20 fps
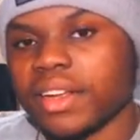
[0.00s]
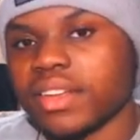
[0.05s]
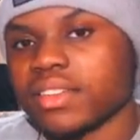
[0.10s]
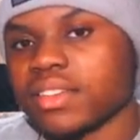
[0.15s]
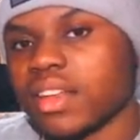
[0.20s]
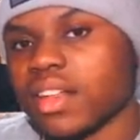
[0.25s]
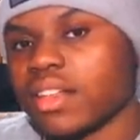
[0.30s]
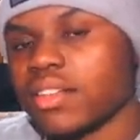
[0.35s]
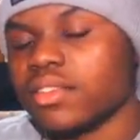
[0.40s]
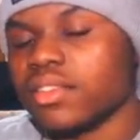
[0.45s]

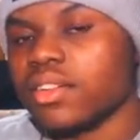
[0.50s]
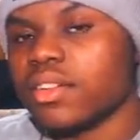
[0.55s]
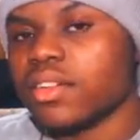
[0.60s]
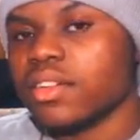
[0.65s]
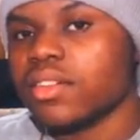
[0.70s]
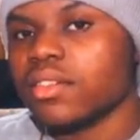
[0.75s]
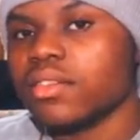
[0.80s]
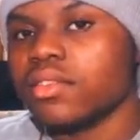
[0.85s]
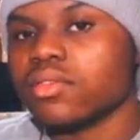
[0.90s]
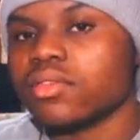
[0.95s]
Call of Duty
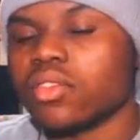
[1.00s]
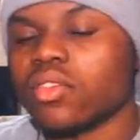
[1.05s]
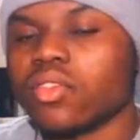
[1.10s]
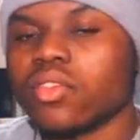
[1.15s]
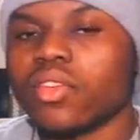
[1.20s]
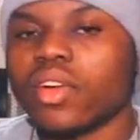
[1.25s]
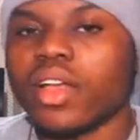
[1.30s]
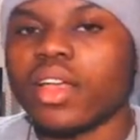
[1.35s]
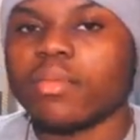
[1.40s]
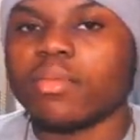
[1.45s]
news
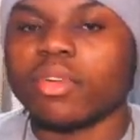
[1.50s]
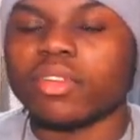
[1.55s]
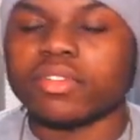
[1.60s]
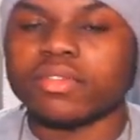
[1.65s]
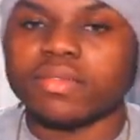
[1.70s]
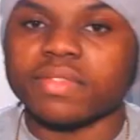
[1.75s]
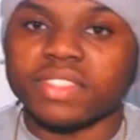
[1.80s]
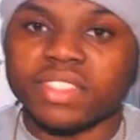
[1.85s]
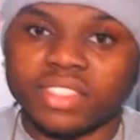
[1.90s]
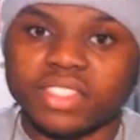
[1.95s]
or a post
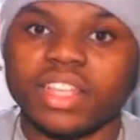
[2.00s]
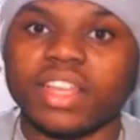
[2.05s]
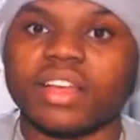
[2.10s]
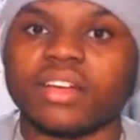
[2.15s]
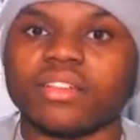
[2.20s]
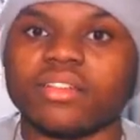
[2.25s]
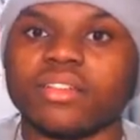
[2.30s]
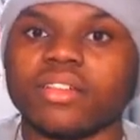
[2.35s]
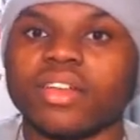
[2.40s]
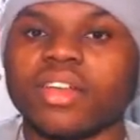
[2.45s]
from this
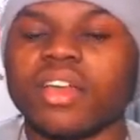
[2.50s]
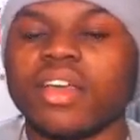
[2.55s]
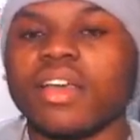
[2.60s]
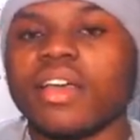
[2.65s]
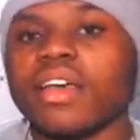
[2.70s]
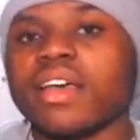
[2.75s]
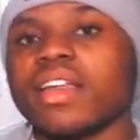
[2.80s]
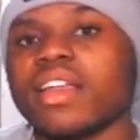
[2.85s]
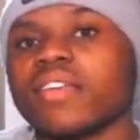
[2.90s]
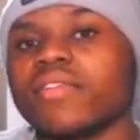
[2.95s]
channel.
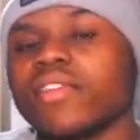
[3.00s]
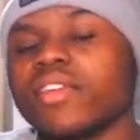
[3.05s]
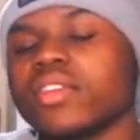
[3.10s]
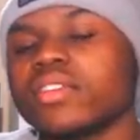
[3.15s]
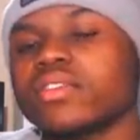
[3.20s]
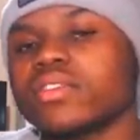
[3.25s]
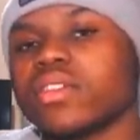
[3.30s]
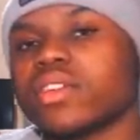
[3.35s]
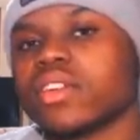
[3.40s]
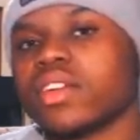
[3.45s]
And if you
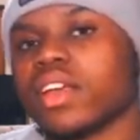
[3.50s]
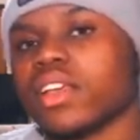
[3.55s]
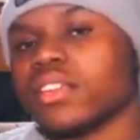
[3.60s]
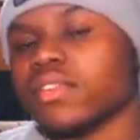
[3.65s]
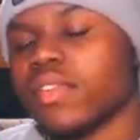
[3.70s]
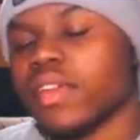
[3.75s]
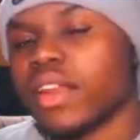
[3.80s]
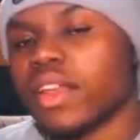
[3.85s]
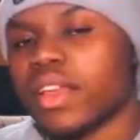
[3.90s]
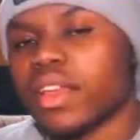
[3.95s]
enjoyed today's
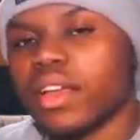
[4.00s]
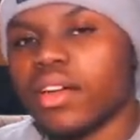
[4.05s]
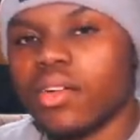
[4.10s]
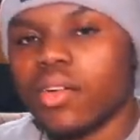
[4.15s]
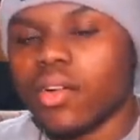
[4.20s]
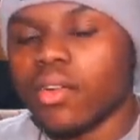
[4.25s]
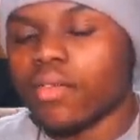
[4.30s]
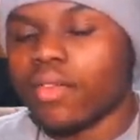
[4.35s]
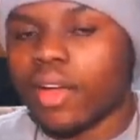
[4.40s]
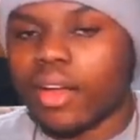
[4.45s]
video
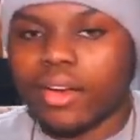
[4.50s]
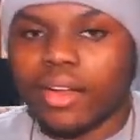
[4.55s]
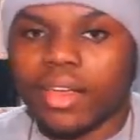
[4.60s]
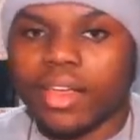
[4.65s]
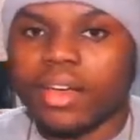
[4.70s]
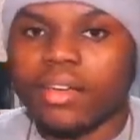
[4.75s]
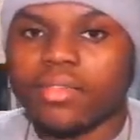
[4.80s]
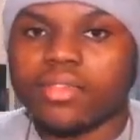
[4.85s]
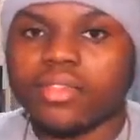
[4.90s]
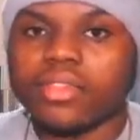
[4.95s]
or found it
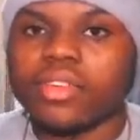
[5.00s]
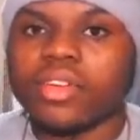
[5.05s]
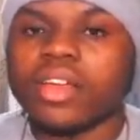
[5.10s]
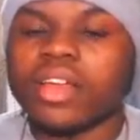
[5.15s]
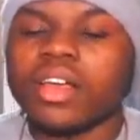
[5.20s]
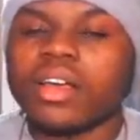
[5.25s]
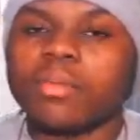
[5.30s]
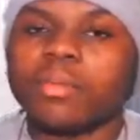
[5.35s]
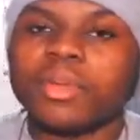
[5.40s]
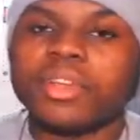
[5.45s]
helpful, please